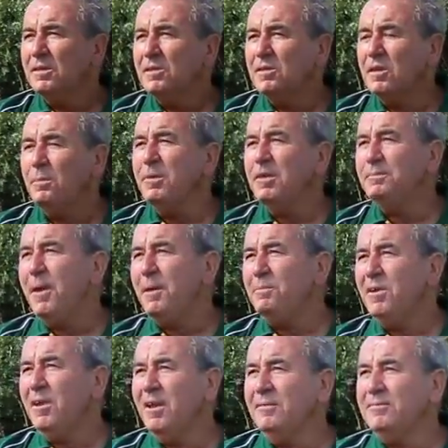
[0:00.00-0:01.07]
Tommy's
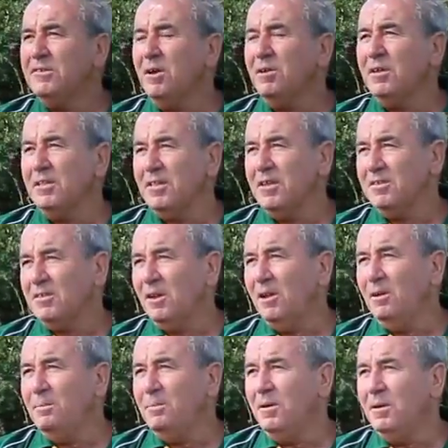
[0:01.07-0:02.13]
memory lives on at this
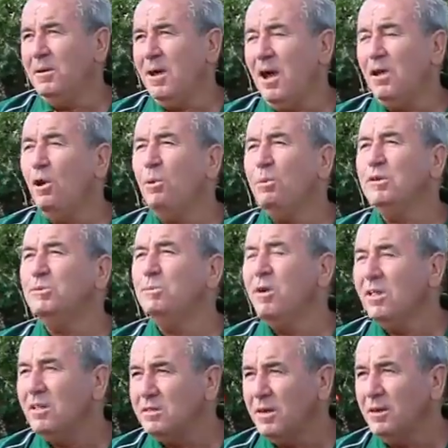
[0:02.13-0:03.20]
club, and always
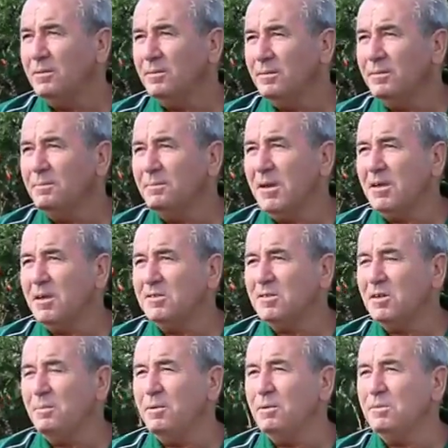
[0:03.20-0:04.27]
will do, because
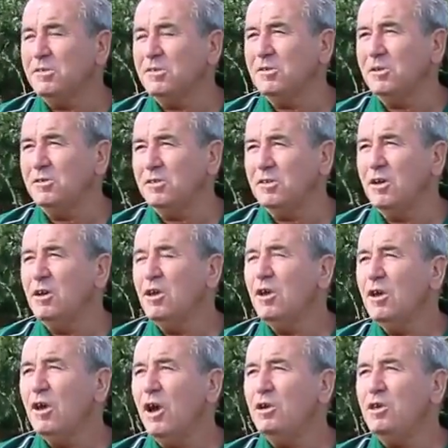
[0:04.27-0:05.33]
Tommy was such
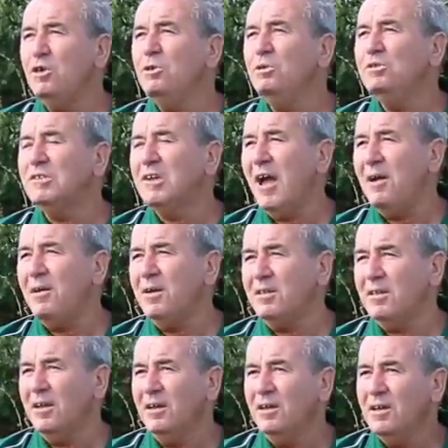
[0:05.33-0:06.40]
a huge
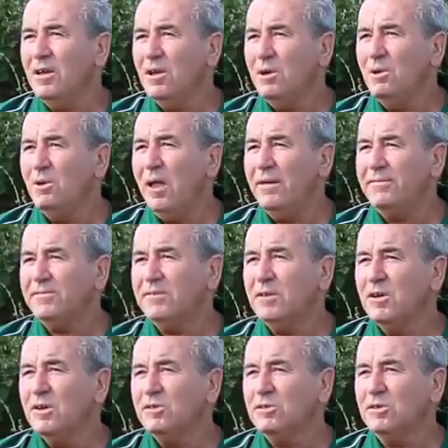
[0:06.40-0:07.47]
character who left
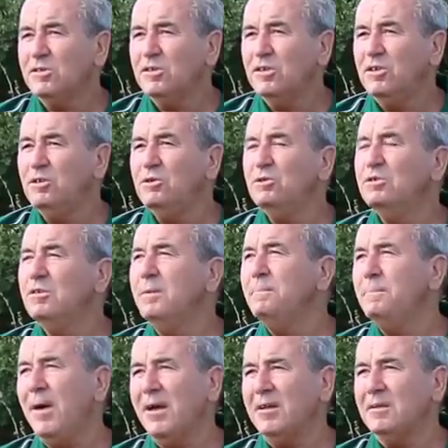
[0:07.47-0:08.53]
such a huge
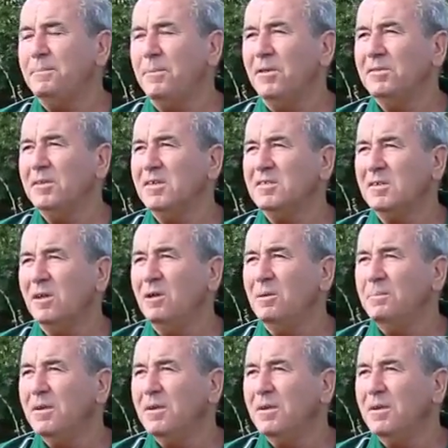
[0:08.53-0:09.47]
impact upon this club.